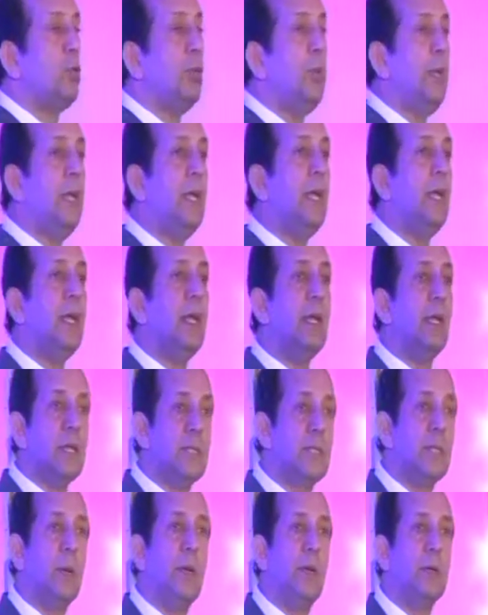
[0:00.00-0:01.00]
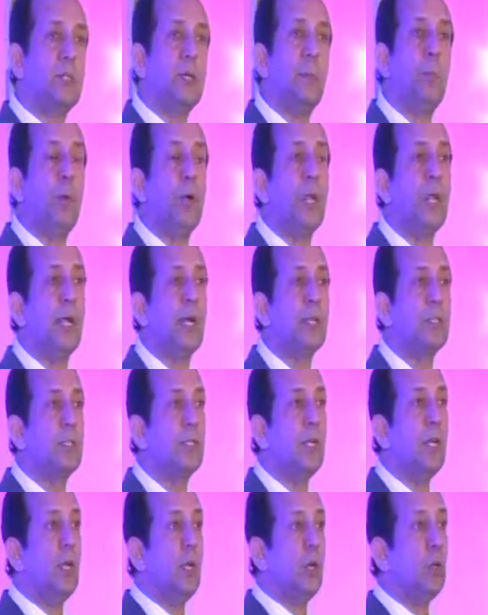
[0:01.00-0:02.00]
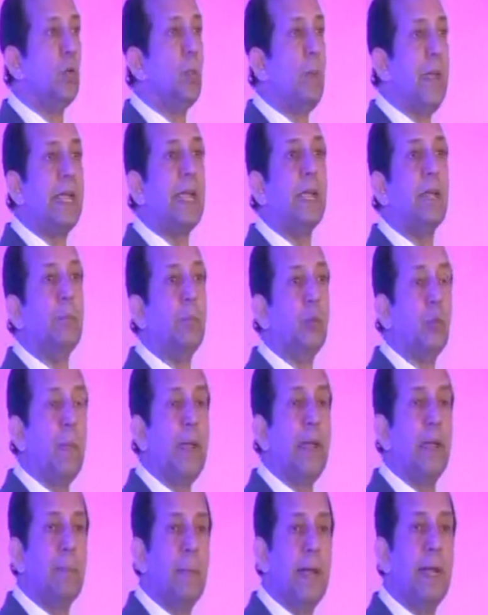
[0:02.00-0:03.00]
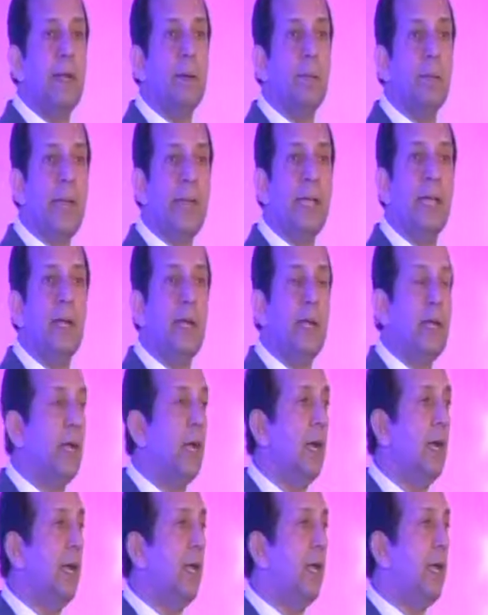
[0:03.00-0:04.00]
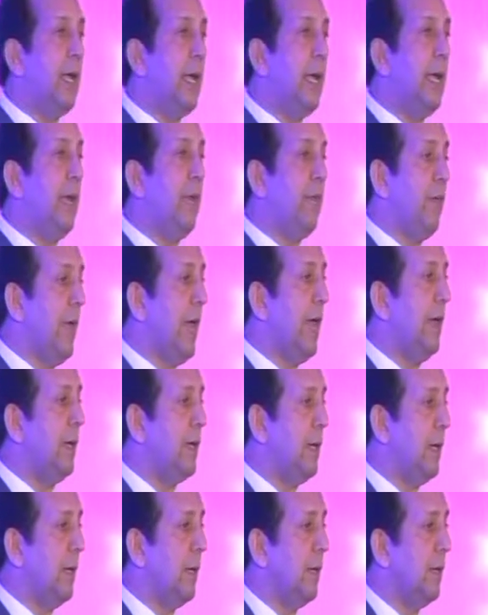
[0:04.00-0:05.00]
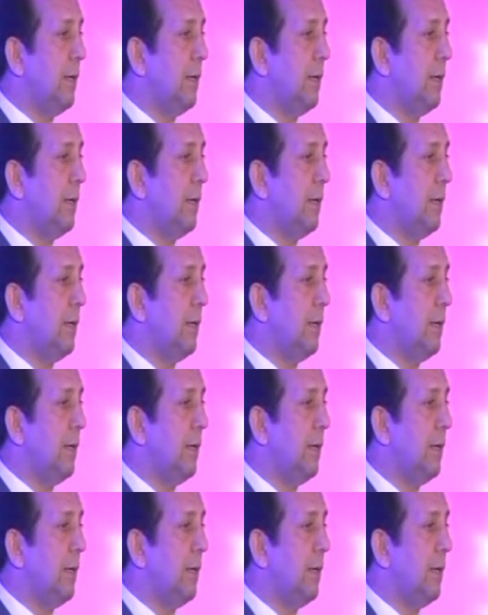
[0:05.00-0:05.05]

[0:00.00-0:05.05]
to be supporting us to make in India a reality.